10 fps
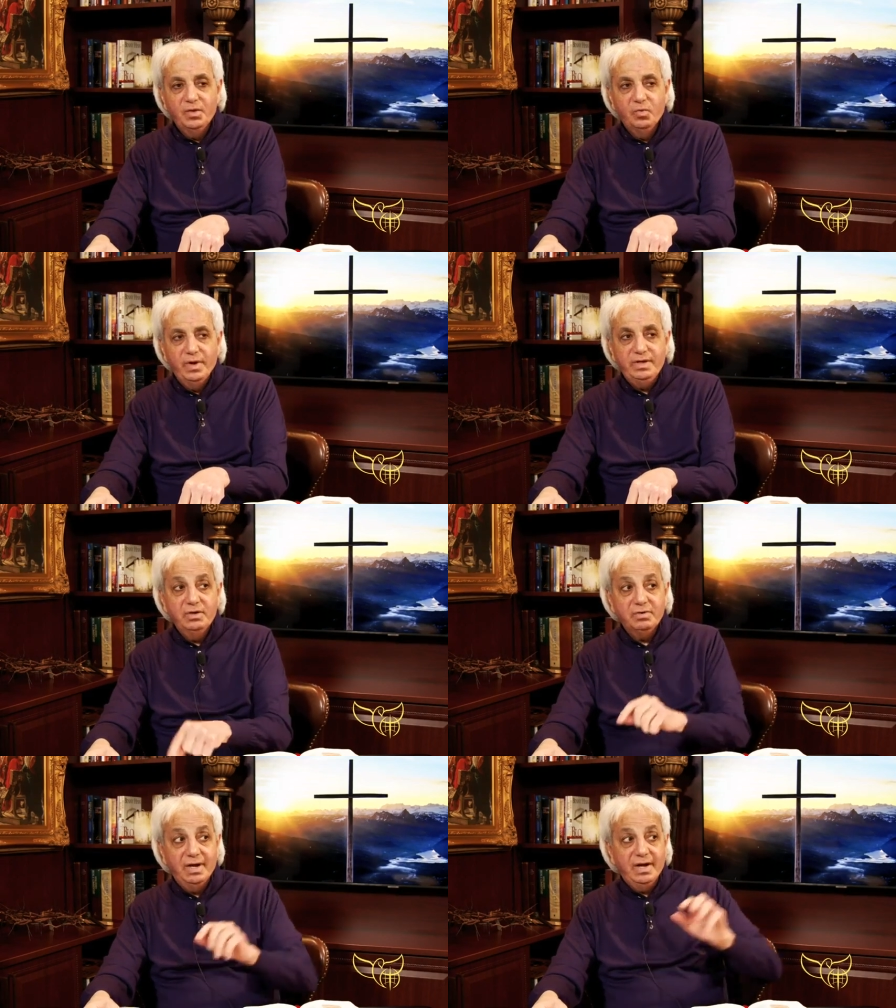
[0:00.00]
when
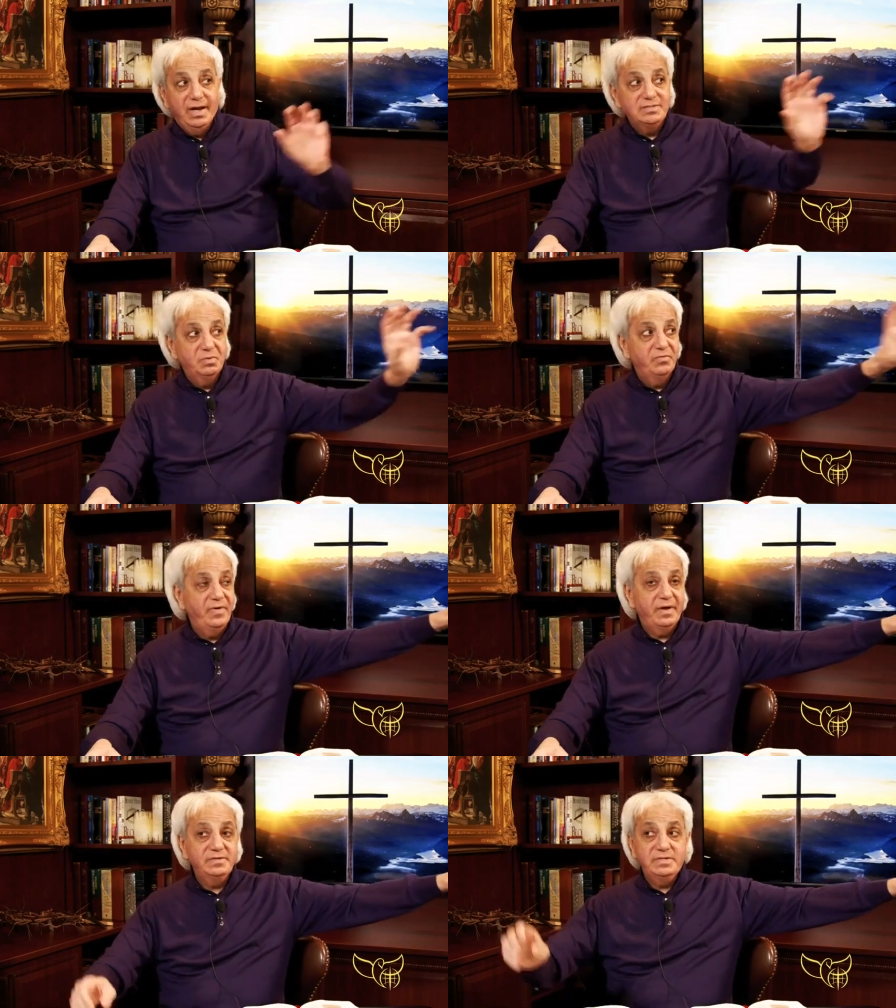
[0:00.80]
he realized there were
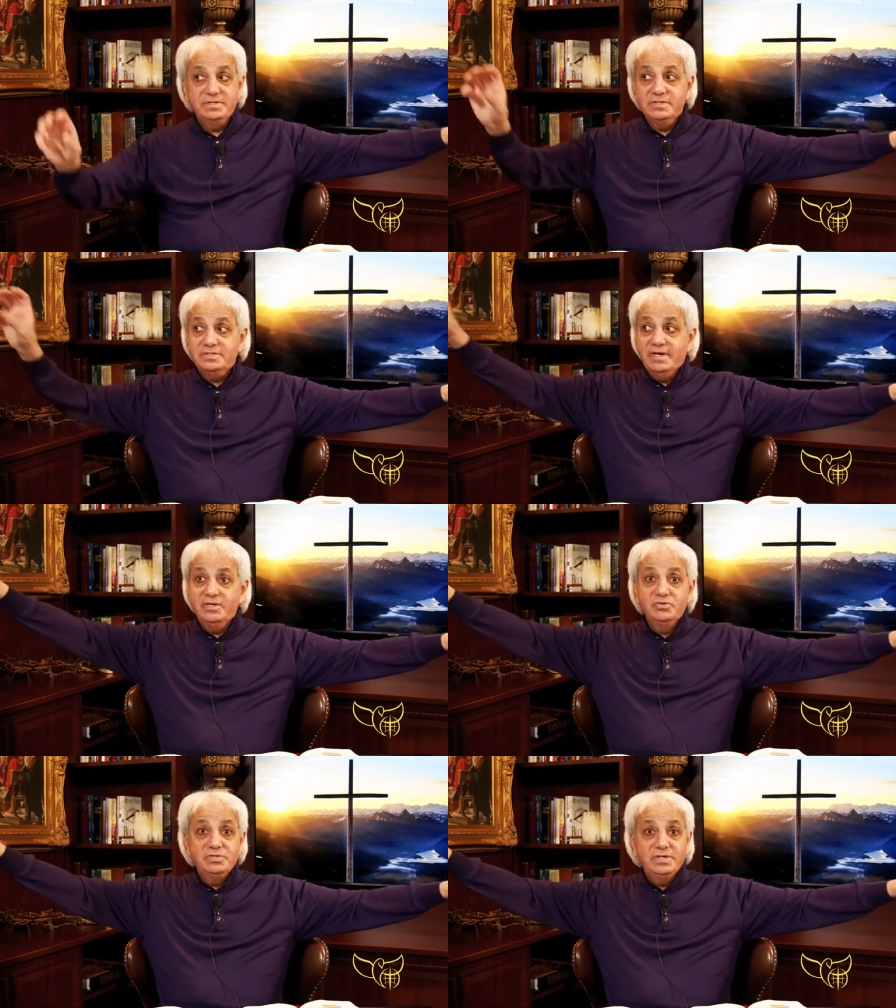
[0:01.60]
Pharisees and
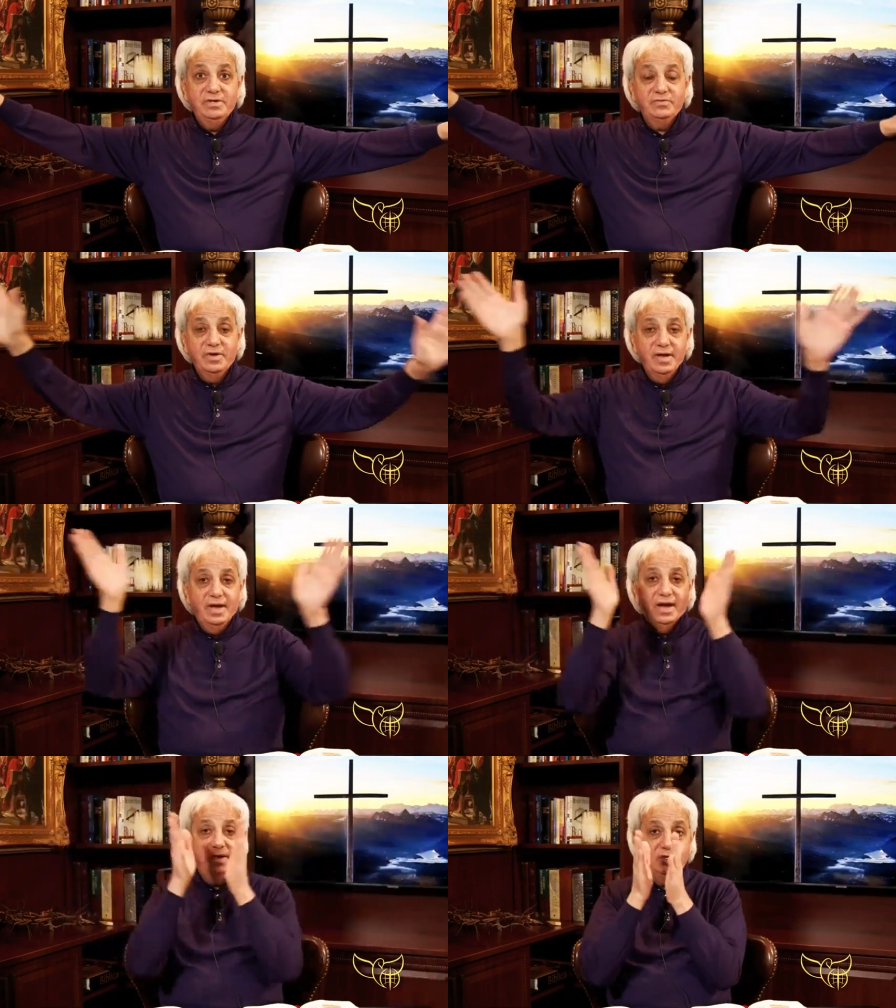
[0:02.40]
Sadducees
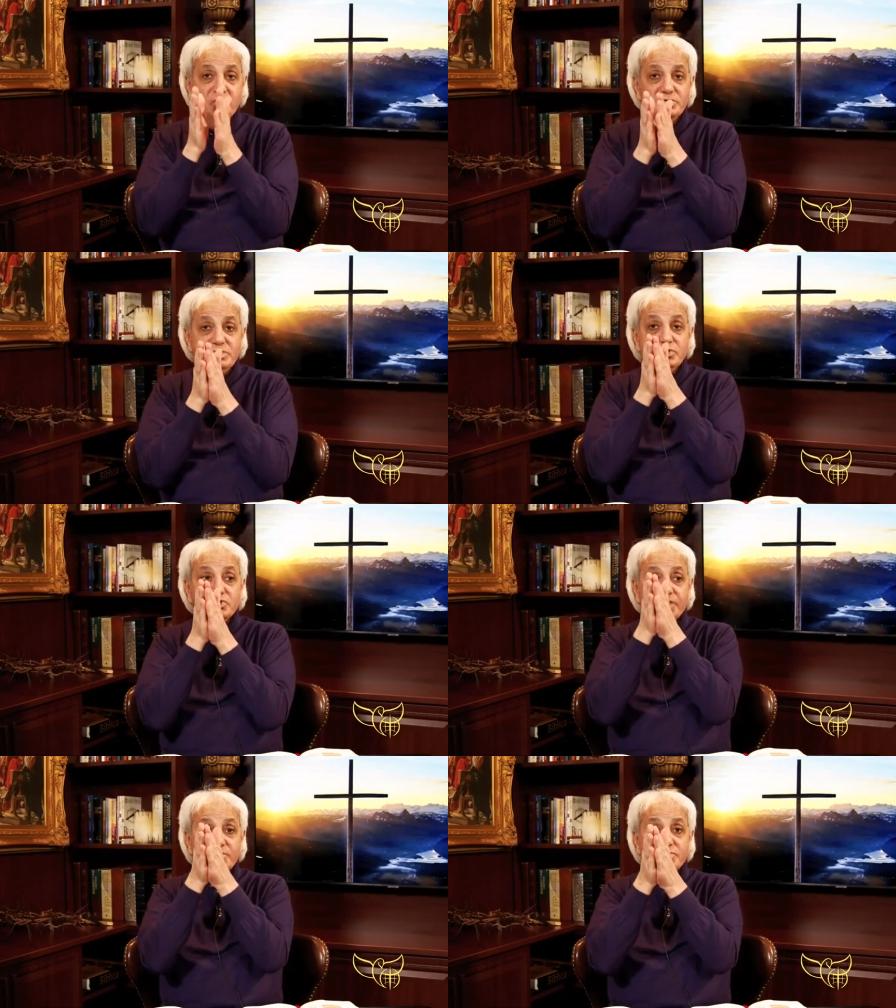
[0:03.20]
and he used the
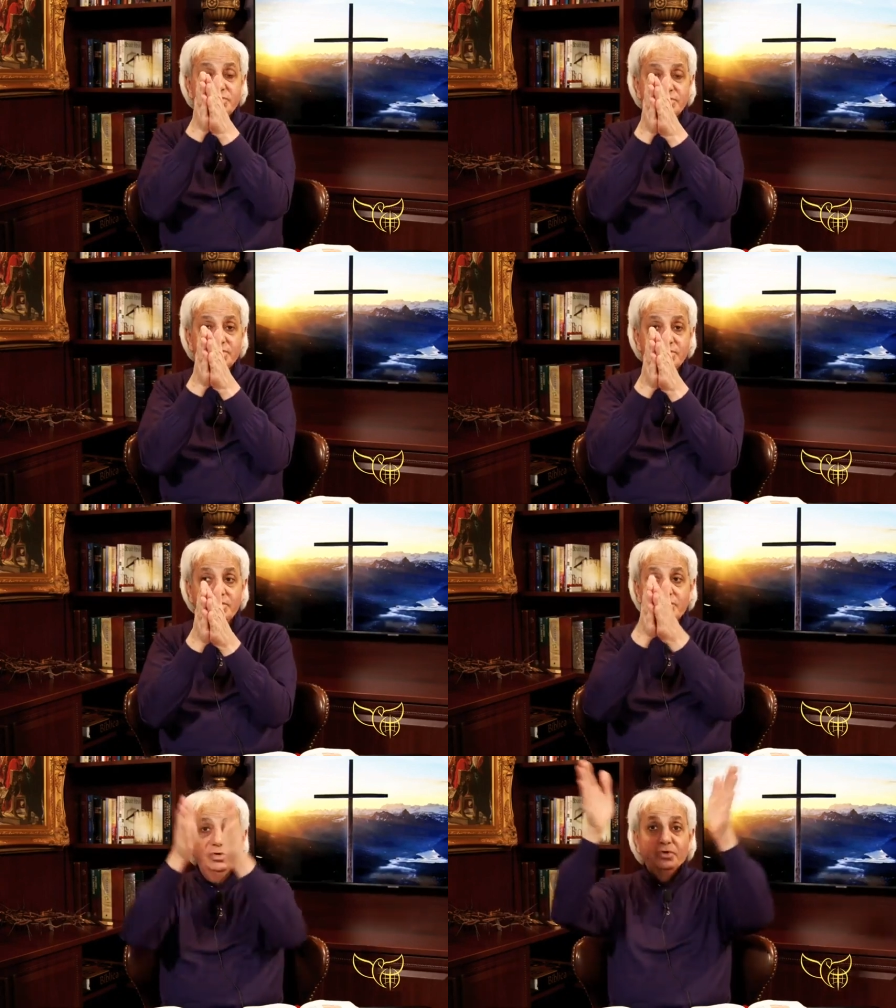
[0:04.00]
scripture
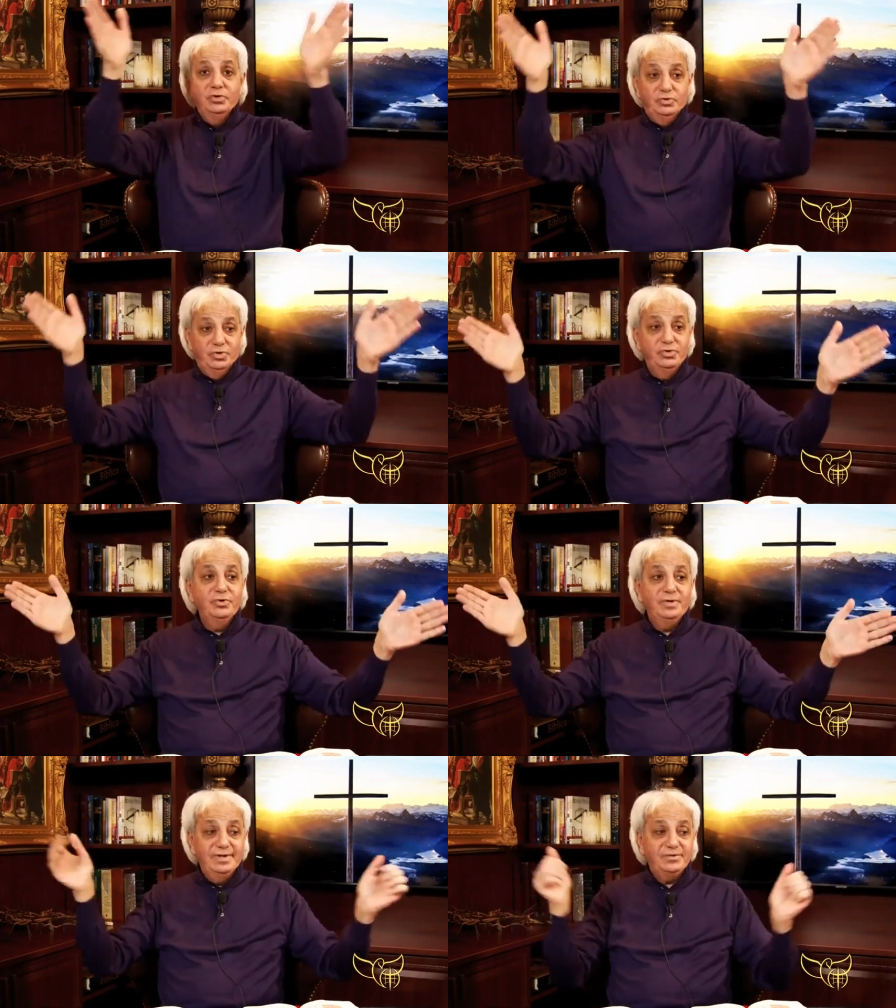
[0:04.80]

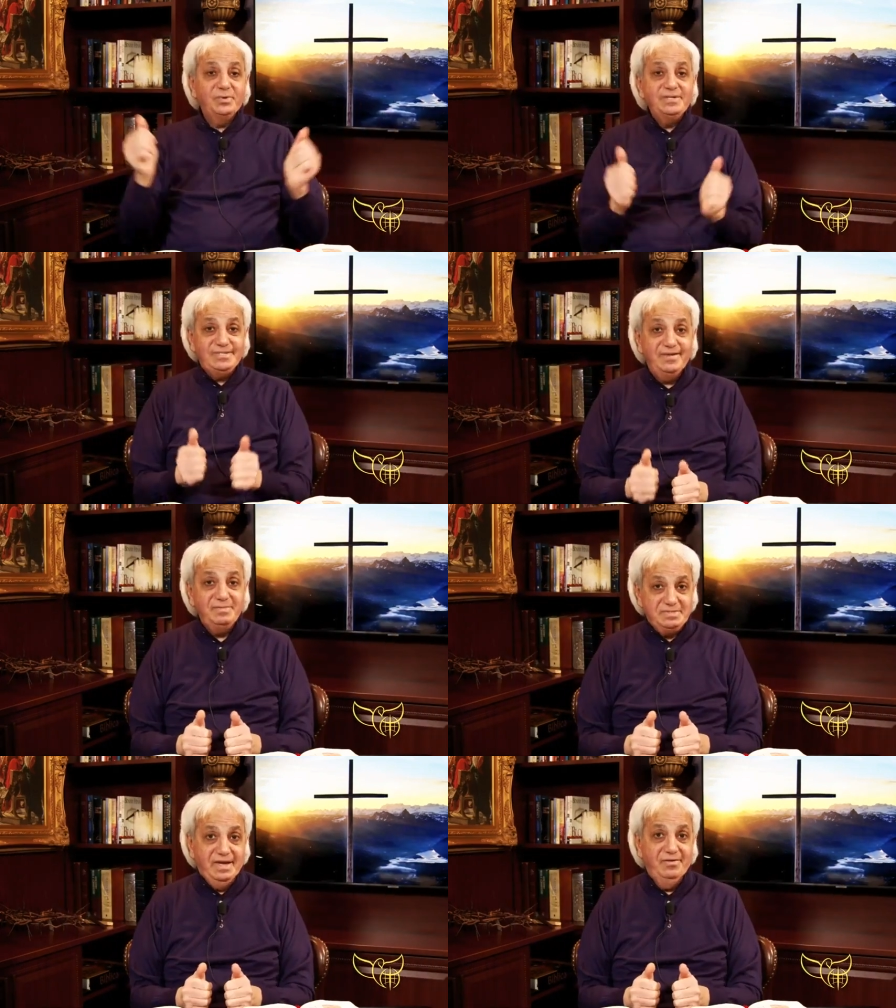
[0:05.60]
to literally save
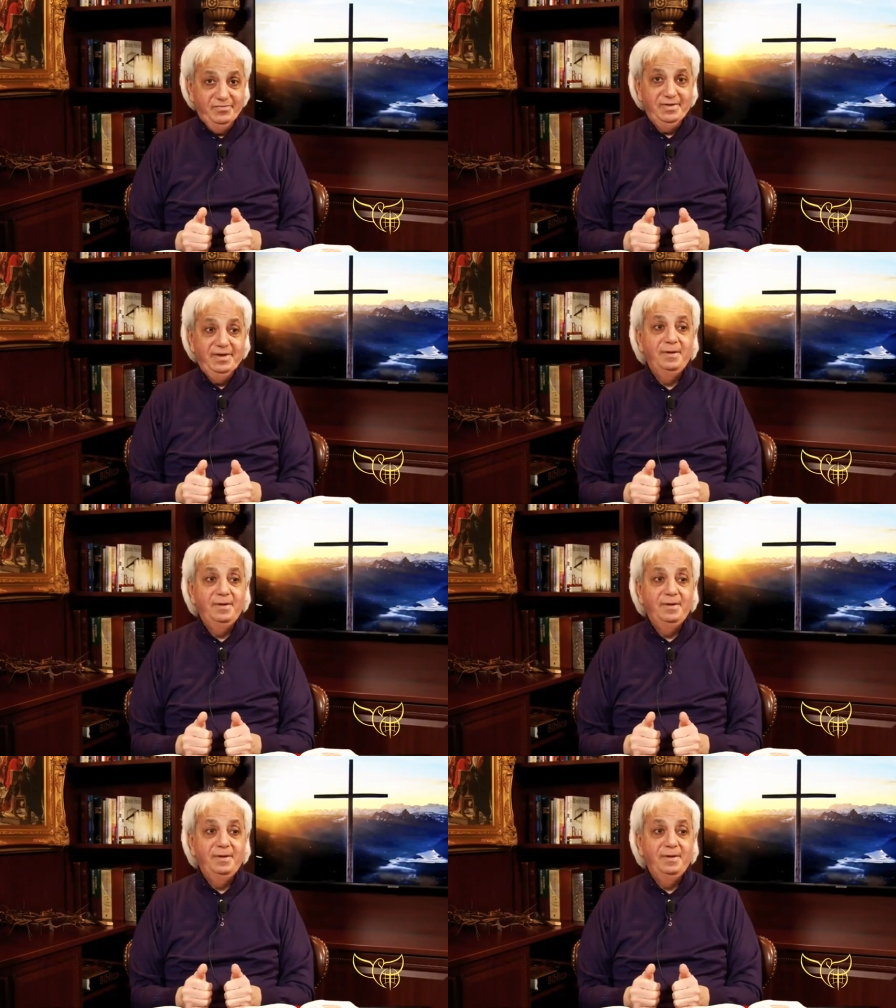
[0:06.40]
himself.